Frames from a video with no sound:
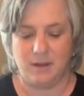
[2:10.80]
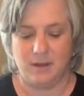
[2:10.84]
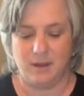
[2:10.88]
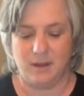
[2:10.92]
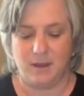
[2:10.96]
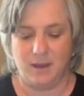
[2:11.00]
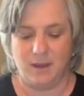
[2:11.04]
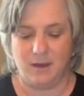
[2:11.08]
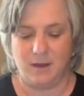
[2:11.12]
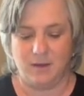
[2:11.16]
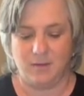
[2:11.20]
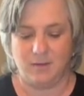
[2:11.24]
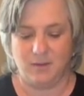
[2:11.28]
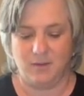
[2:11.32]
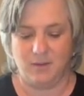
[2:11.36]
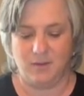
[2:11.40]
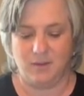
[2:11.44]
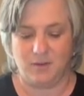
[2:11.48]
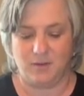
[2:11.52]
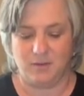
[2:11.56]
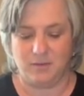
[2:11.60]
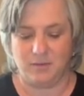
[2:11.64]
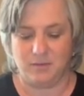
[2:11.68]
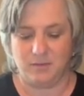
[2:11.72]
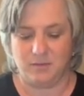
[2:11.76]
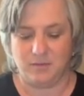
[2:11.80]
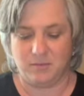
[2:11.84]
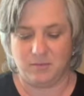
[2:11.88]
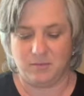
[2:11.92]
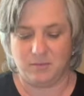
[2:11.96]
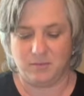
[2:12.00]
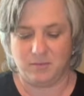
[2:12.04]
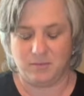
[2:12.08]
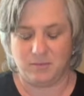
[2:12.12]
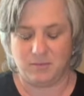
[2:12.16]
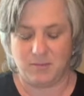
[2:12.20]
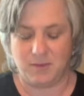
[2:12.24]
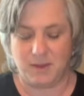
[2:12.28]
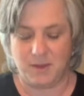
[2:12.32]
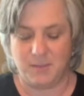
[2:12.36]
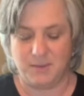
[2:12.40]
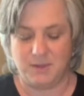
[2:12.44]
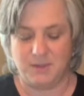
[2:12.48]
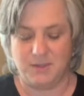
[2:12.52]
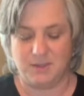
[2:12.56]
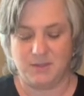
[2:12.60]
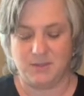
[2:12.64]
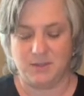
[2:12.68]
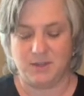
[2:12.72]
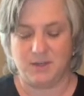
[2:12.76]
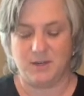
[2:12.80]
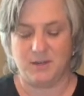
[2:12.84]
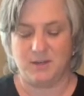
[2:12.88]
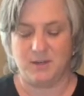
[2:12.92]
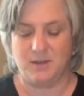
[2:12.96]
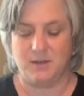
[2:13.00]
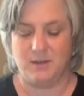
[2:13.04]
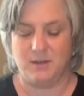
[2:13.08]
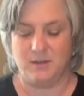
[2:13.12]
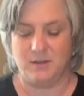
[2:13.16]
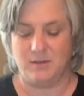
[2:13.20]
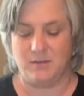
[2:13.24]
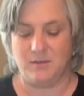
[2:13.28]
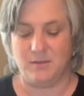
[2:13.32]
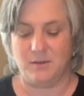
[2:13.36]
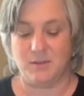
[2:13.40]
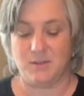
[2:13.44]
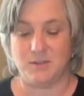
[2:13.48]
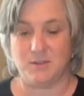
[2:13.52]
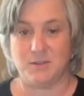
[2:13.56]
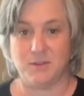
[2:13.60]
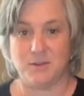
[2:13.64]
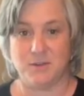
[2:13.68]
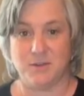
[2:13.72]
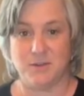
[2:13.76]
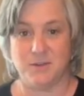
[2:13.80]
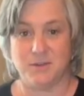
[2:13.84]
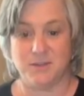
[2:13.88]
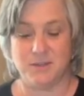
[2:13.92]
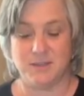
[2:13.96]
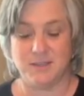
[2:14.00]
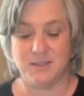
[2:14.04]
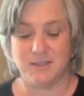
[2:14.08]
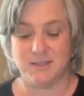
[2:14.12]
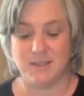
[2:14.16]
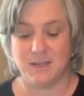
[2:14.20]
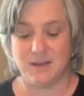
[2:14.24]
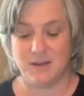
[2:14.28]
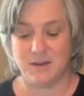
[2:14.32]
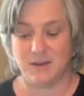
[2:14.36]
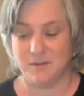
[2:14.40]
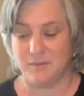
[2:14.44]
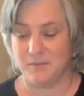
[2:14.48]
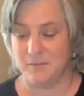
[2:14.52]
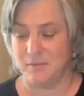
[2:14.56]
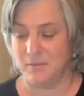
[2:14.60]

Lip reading: and I'll just maybe start the circle in the center.